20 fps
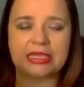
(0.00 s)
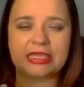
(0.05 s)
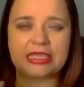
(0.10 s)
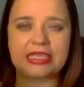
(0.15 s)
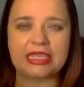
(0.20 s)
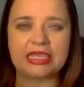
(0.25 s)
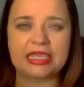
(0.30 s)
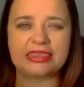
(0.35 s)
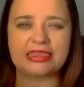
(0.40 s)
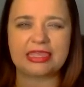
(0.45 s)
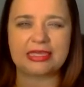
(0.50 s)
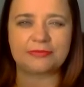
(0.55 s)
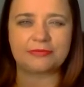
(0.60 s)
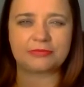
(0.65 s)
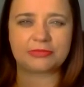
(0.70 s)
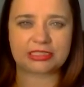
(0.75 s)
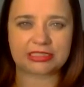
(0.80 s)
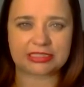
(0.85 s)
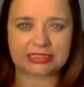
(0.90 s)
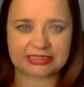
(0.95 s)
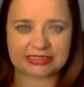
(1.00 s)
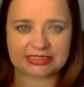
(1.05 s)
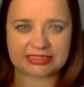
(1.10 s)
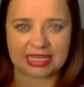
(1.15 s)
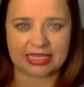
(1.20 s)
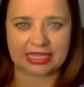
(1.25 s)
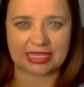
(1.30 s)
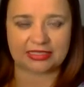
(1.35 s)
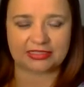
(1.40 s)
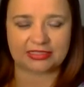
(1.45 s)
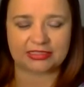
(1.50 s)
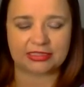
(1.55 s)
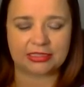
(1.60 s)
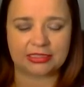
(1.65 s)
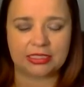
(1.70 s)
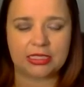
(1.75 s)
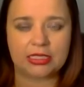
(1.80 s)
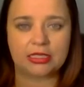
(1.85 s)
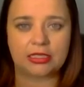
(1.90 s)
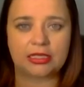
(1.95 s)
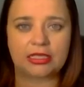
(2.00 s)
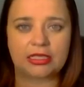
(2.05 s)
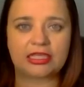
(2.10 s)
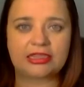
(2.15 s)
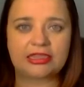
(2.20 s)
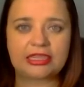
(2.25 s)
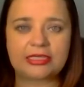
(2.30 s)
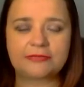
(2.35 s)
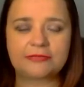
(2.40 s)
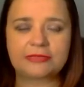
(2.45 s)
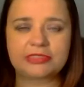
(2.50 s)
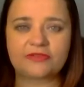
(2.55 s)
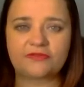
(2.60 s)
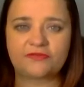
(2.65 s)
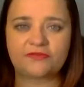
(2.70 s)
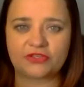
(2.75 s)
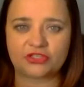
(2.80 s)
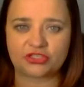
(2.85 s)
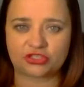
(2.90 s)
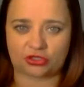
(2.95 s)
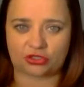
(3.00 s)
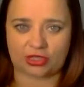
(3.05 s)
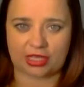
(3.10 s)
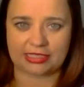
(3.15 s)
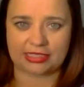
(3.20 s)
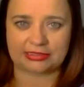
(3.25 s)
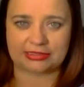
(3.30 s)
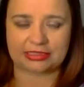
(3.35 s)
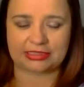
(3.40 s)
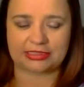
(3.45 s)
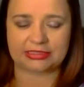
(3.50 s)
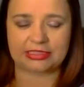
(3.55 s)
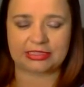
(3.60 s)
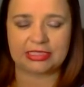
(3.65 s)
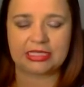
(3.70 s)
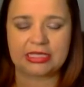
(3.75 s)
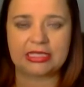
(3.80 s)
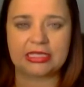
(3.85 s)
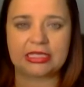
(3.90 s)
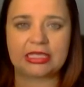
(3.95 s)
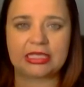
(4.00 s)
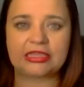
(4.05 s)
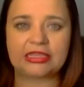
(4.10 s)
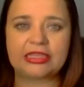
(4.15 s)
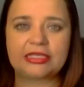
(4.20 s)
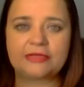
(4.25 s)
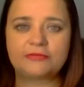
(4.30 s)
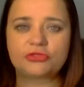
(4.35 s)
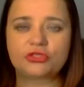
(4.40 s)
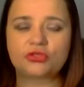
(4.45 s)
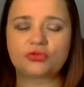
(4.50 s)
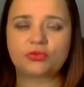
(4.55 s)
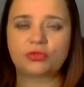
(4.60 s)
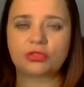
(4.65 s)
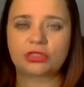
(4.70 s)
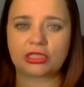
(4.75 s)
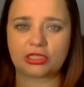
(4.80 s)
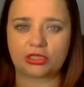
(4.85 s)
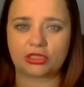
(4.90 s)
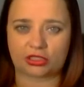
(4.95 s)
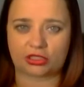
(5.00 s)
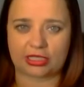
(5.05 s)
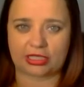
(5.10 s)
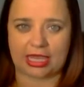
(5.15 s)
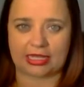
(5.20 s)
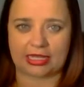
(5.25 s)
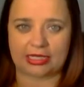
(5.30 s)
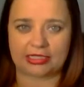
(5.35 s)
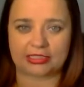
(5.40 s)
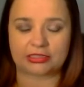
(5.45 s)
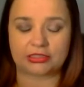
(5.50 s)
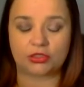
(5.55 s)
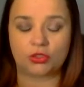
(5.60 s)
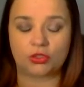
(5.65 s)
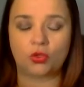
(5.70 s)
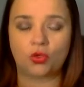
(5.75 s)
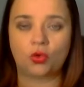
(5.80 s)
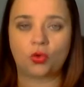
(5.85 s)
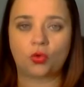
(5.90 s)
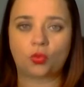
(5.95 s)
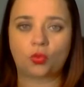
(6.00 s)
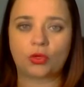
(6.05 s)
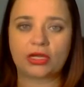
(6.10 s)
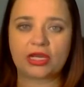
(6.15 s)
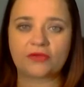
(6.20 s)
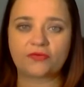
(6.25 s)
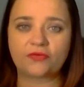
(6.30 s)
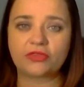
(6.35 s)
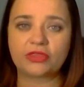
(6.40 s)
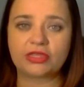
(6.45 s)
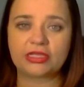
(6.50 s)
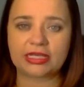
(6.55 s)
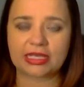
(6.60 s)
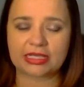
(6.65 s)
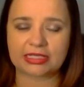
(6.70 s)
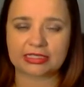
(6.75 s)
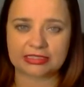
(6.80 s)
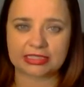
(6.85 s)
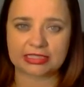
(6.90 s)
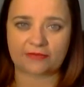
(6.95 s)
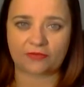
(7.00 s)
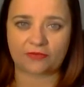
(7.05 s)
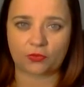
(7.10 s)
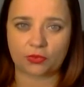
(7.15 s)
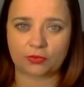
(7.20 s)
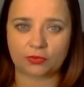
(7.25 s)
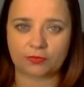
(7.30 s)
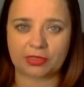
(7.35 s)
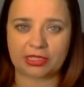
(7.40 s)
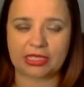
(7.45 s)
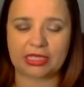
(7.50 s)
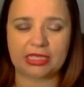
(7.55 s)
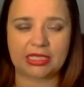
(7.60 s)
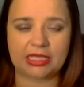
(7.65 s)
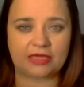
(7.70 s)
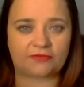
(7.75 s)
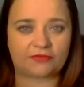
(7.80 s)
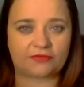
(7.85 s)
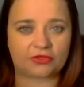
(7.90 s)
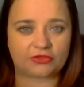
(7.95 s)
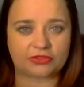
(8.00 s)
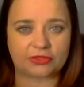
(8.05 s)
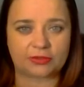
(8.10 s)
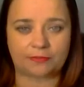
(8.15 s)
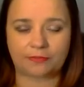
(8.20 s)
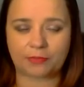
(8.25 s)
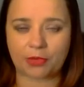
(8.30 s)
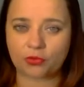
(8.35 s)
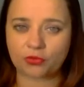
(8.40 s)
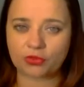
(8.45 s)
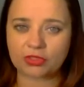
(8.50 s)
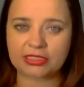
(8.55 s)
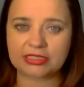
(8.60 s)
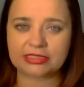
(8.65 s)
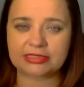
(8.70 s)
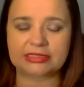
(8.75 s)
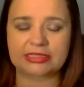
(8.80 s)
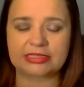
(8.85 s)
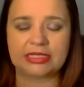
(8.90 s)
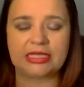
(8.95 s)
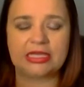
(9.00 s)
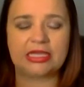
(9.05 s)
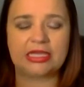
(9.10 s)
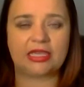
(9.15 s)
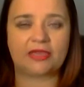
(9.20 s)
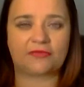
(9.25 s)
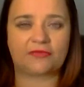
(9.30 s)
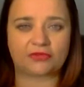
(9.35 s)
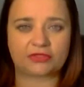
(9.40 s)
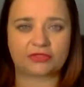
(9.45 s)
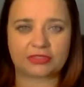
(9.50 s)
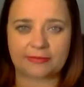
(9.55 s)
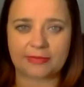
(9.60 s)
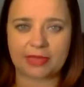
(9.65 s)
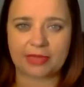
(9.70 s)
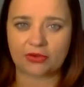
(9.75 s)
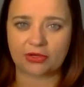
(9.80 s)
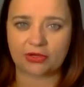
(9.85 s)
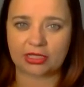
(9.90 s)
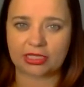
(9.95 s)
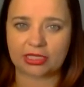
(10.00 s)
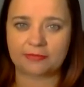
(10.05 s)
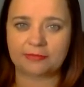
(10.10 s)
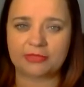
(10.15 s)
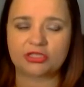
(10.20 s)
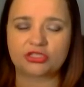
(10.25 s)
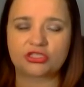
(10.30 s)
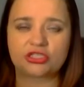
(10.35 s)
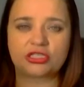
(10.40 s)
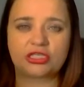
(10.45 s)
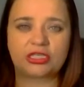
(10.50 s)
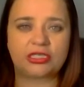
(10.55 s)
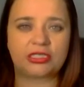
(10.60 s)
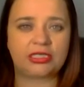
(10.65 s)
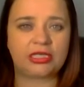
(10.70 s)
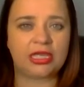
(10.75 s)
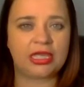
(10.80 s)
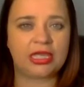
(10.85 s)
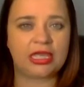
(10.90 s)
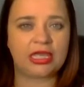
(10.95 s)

Get them to say it. Get them to visualize it. Get them to really look at it. Whatever the next level would be, if there's a bonus, if there's an amount of commission,